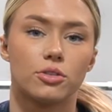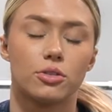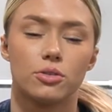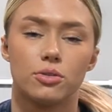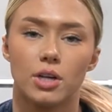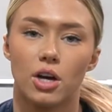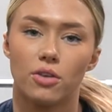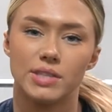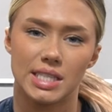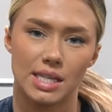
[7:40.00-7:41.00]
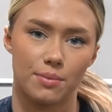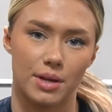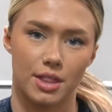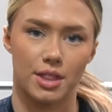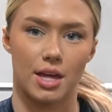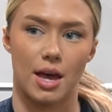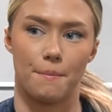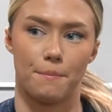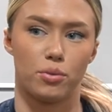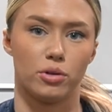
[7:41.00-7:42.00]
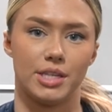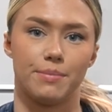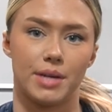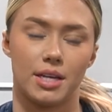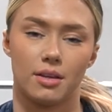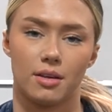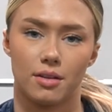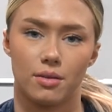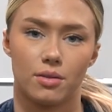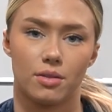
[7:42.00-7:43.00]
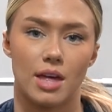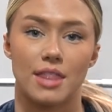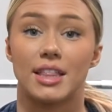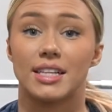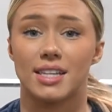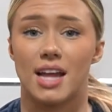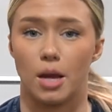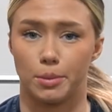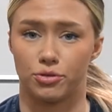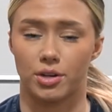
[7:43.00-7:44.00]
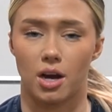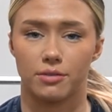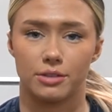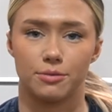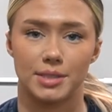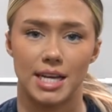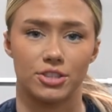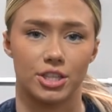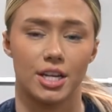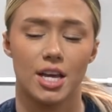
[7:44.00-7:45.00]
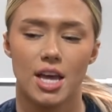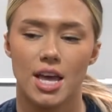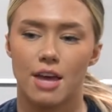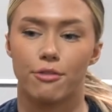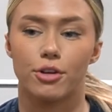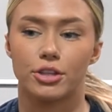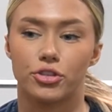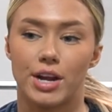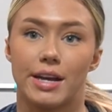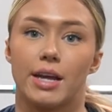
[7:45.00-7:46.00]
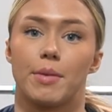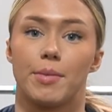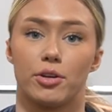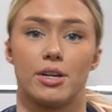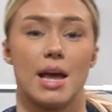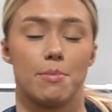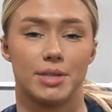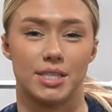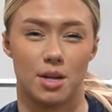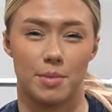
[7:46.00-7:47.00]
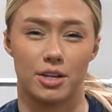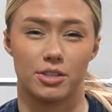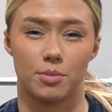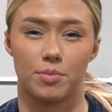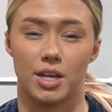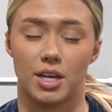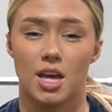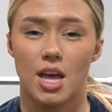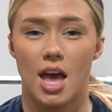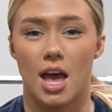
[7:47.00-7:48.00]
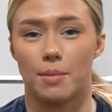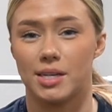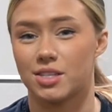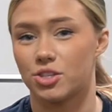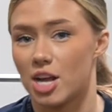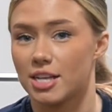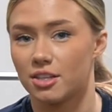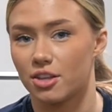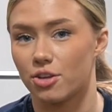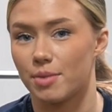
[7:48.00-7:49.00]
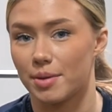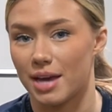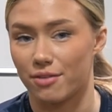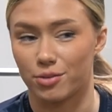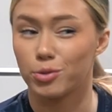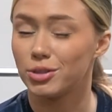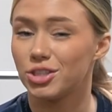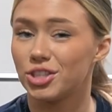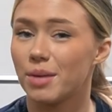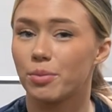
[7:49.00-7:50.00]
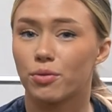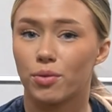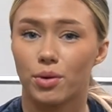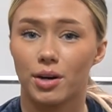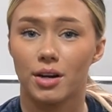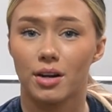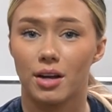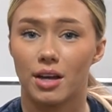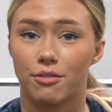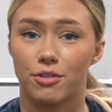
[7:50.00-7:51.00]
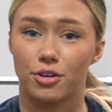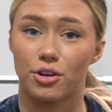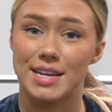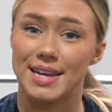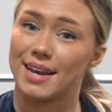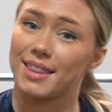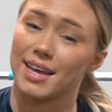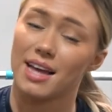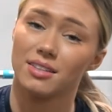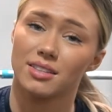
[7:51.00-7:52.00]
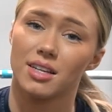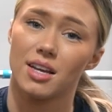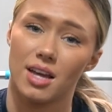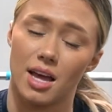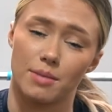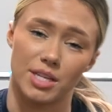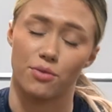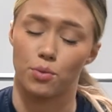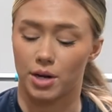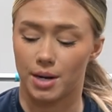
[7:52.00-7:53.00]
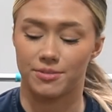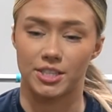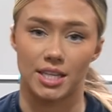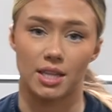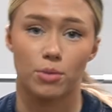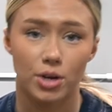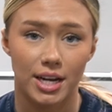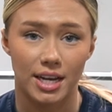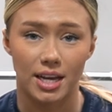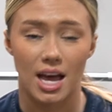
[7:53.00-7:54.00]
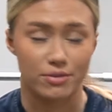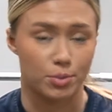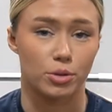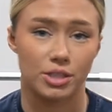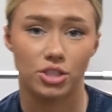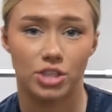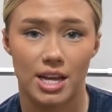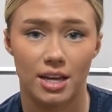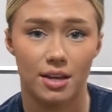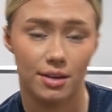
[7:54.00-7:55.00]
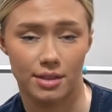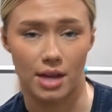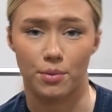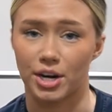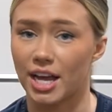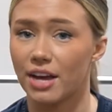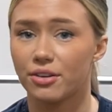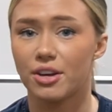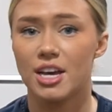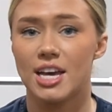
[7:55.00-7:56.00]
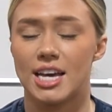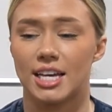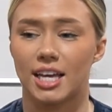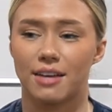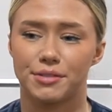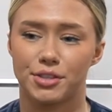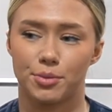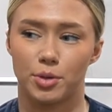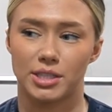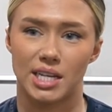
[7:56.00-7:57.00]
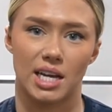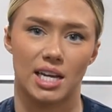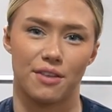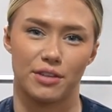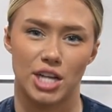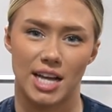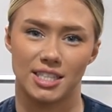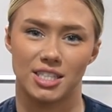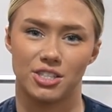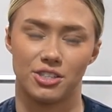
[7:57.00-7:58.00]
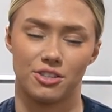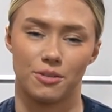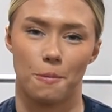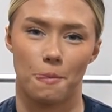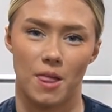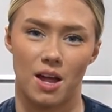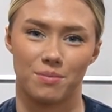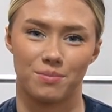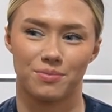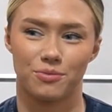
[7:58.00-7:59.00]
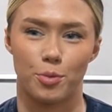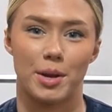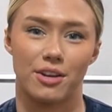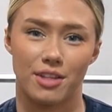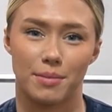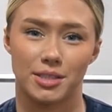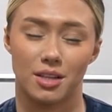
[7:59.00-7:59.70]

So obviously with protein being the thing that's going to help us recover from session, if you're training maybe on an empty stomach or something, it's suggested that you maybe have a protein shake before, if you're not eating anything else. So you've woken up first thing in the morning, have a protein shake, then work out. It gives your body kind of a chance to repair that